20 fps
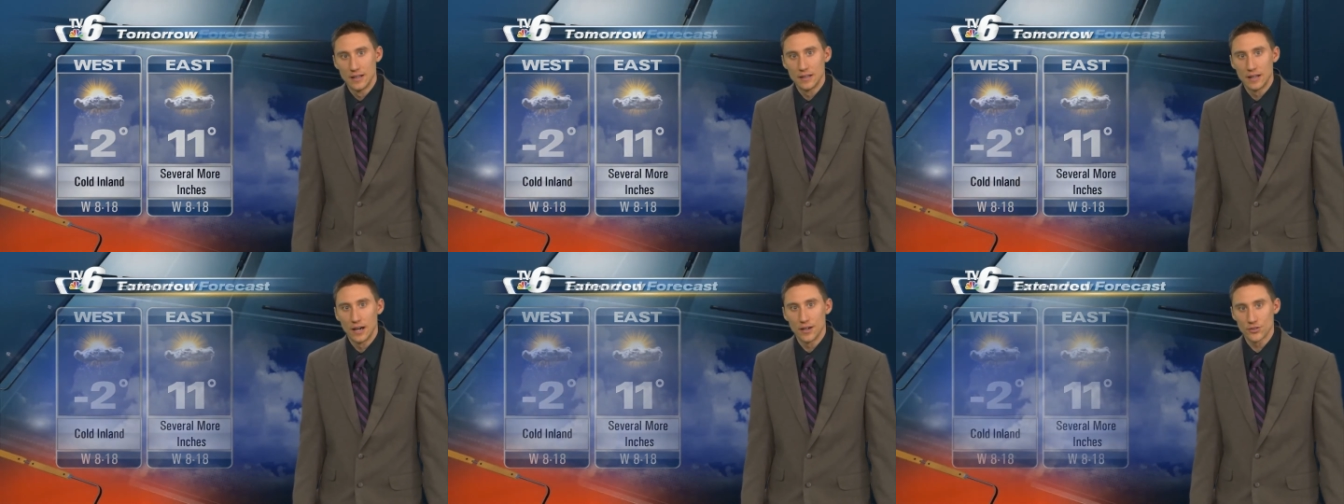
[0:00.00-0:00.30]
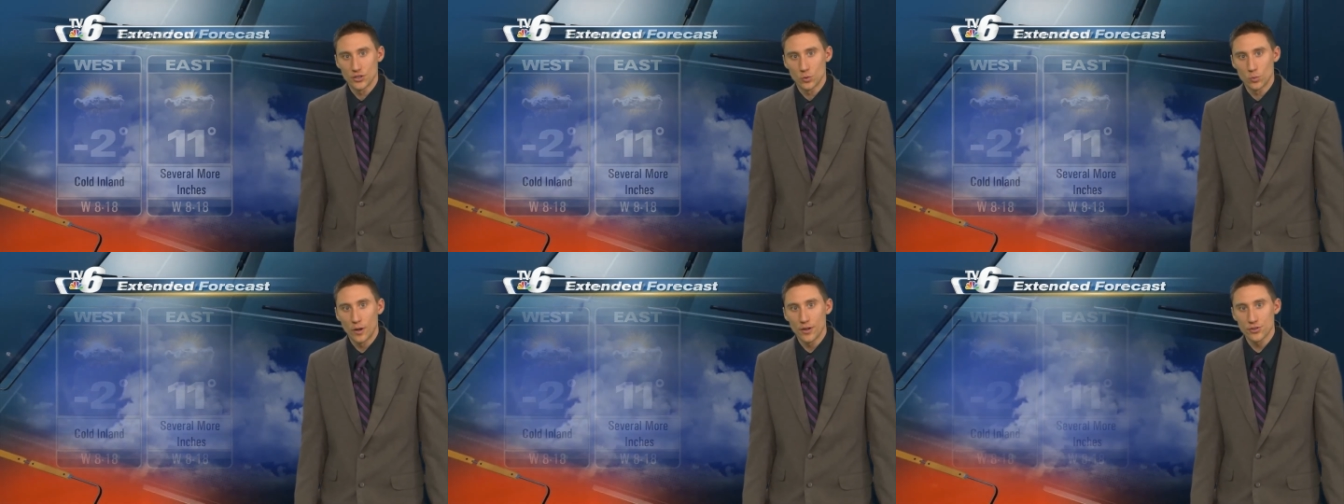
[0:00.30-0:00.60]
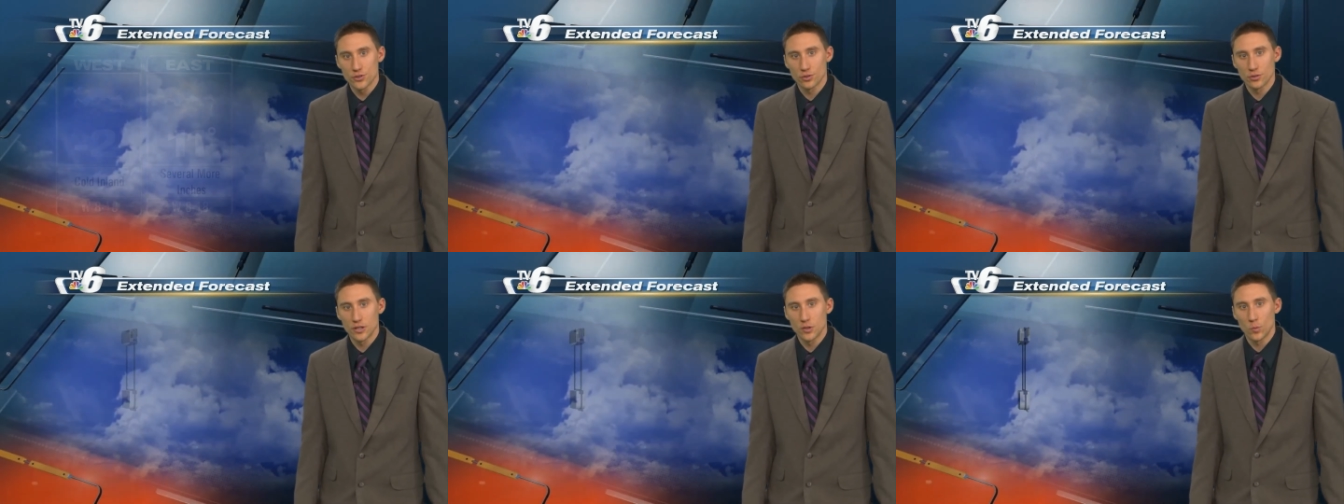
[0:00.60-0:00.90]
Those are
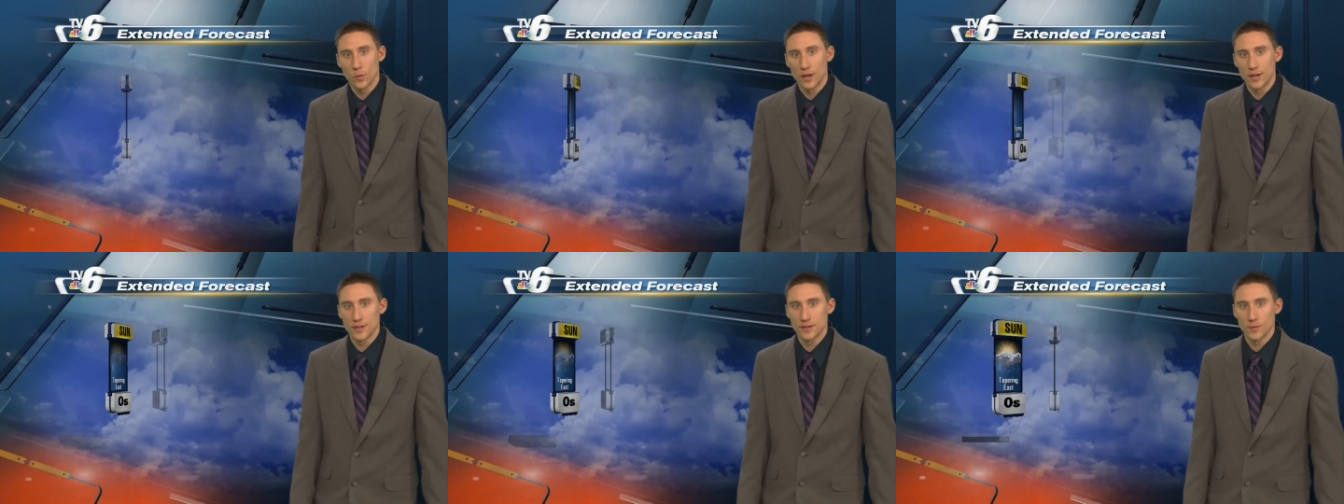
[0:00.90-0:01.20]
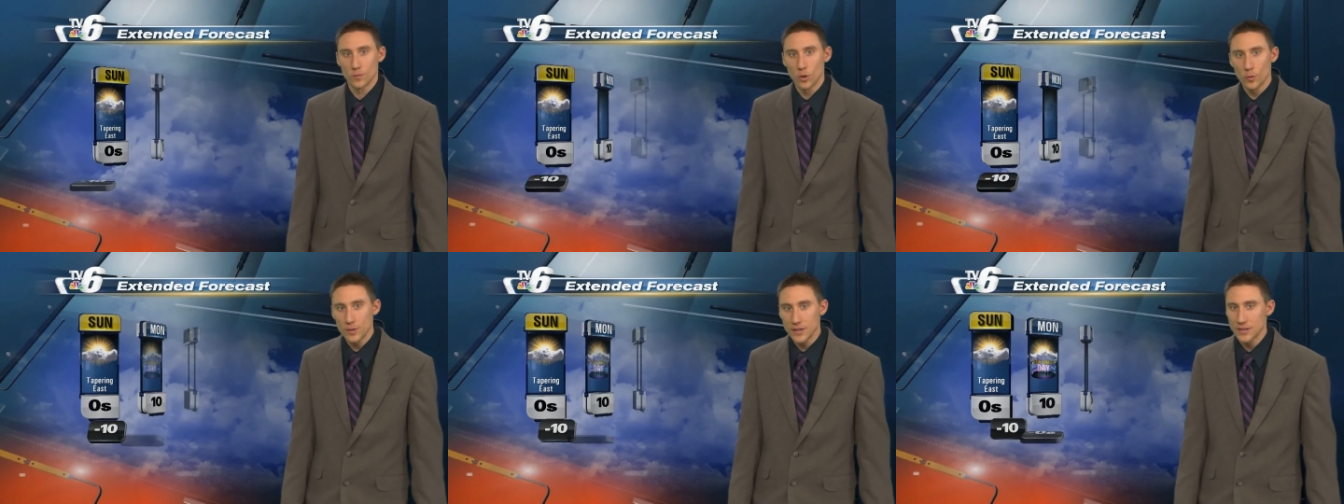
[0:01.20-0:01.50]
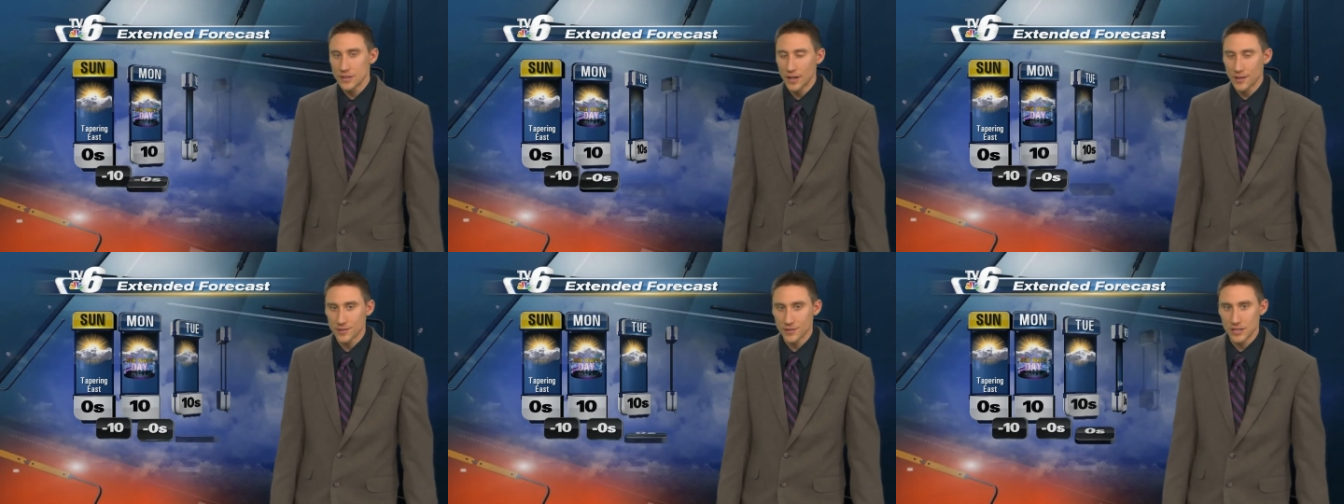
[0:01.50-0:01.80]
westerly winds it will be
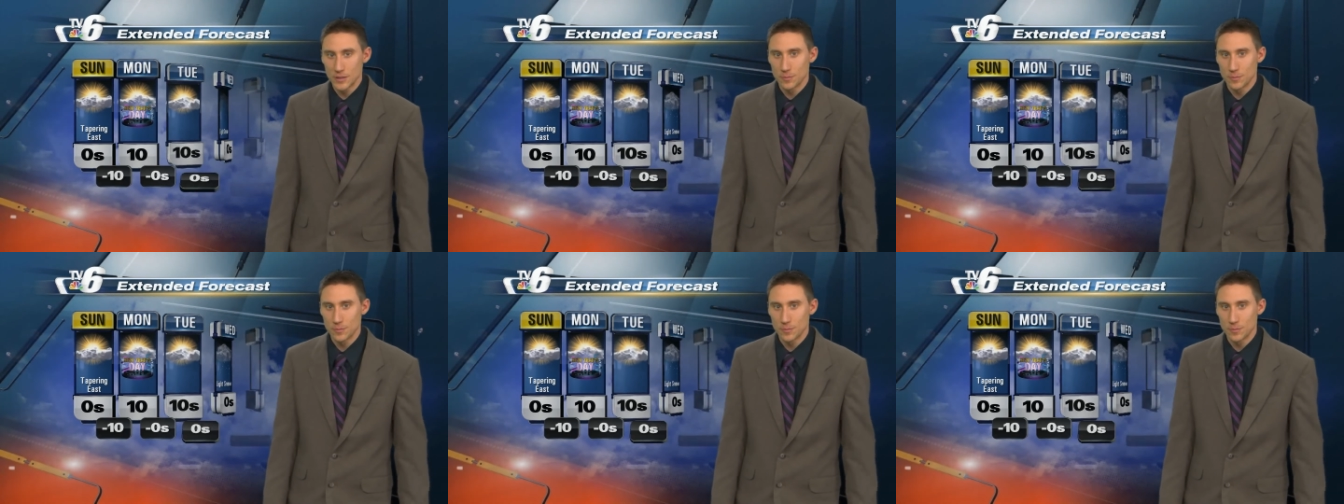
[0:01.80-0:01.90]
gusty,